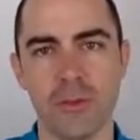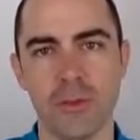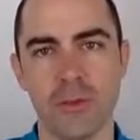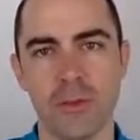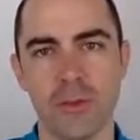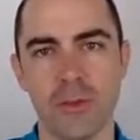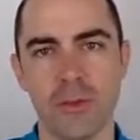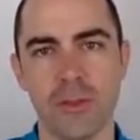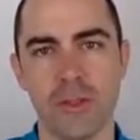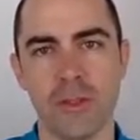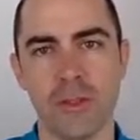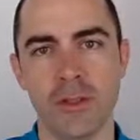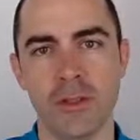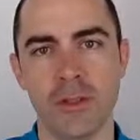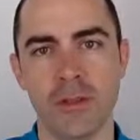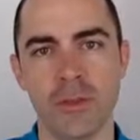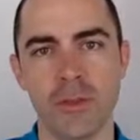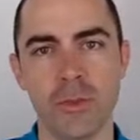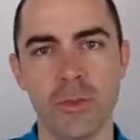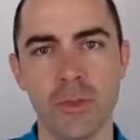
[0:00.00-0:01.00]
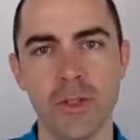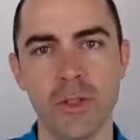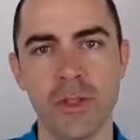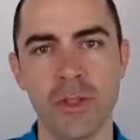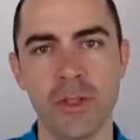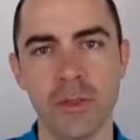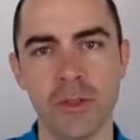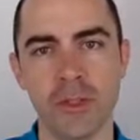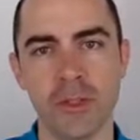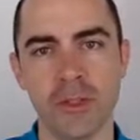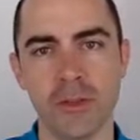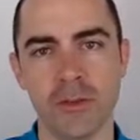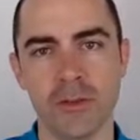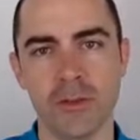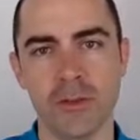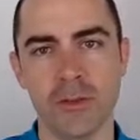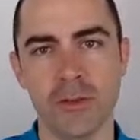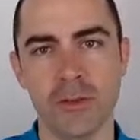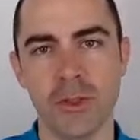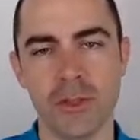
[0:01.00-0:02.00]
where, to which
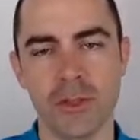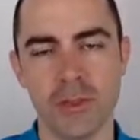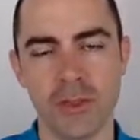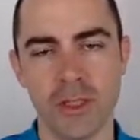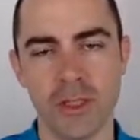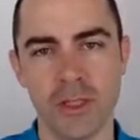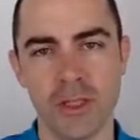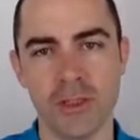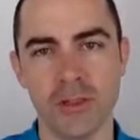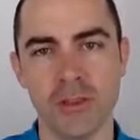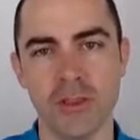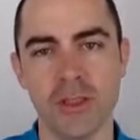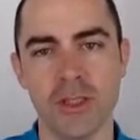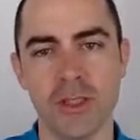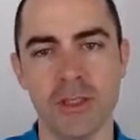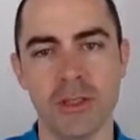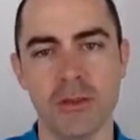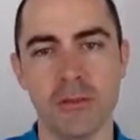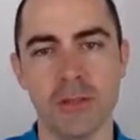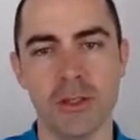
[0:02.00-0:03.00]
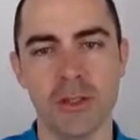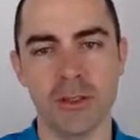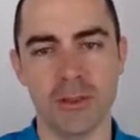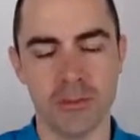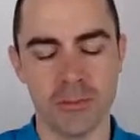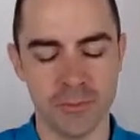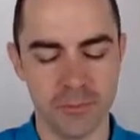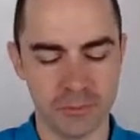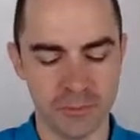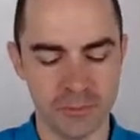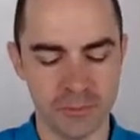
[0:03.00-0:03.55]
object, to which cluster does it belong?